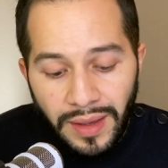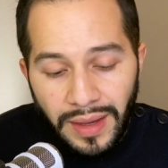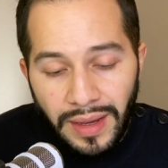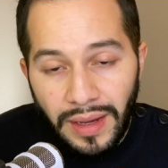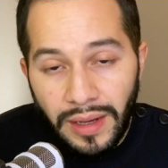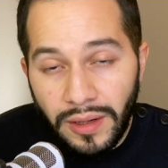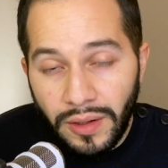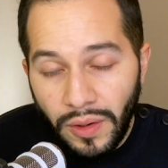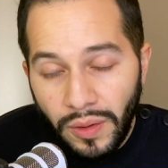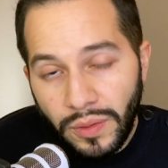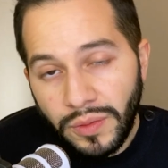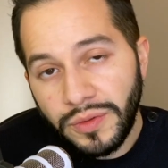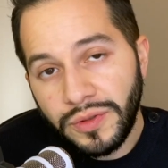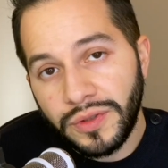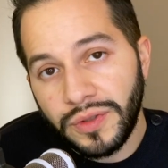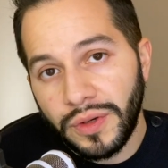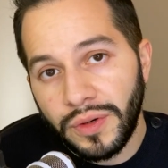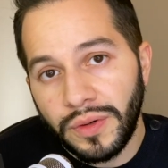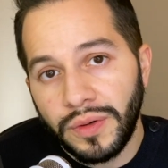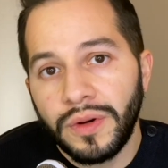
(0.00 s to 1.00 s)
And
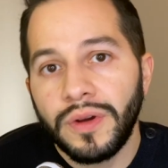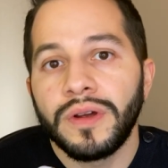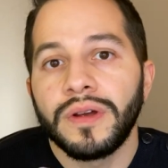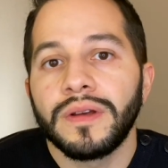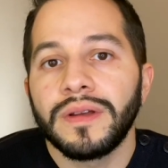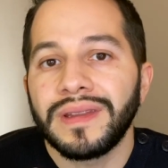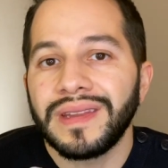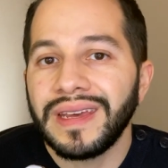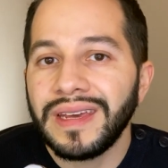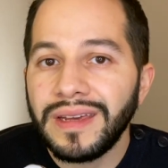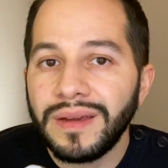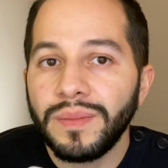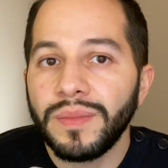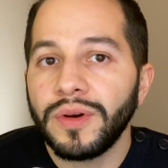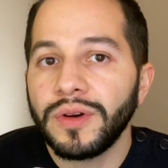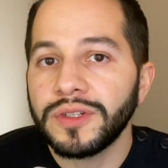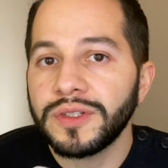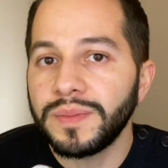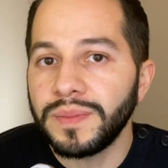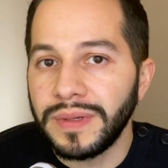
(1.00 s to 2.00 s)
also, they
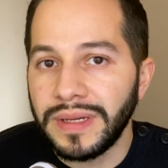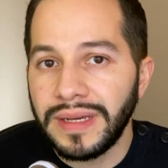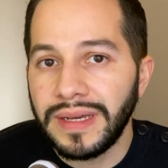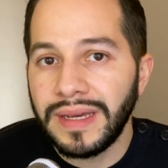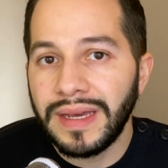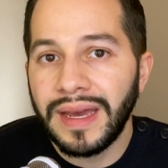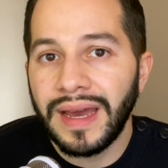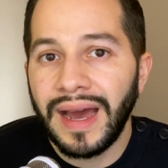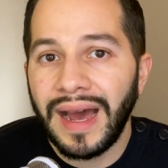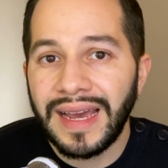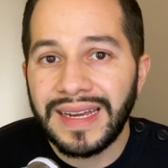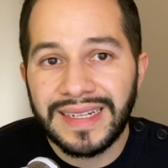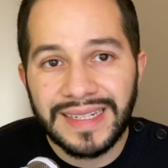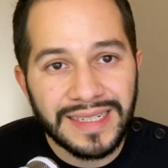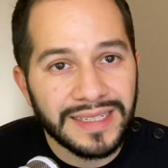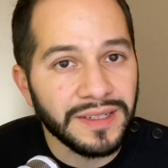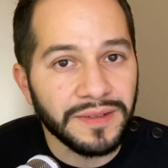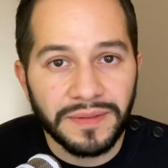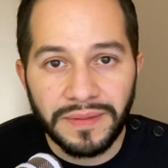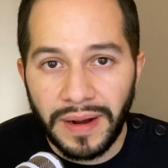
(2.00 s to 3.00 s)
must be
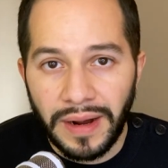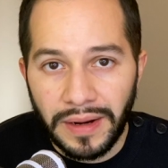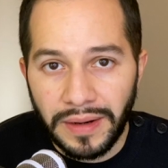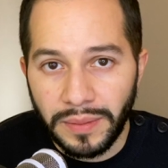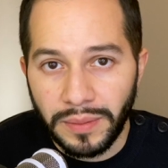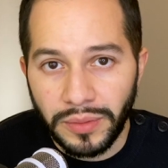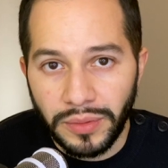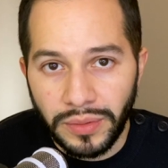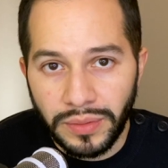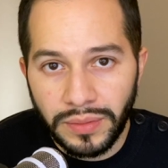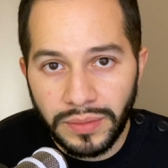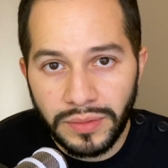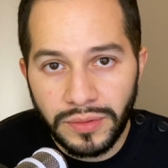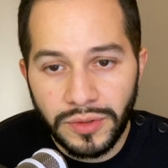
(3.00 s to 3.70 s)
identifiable.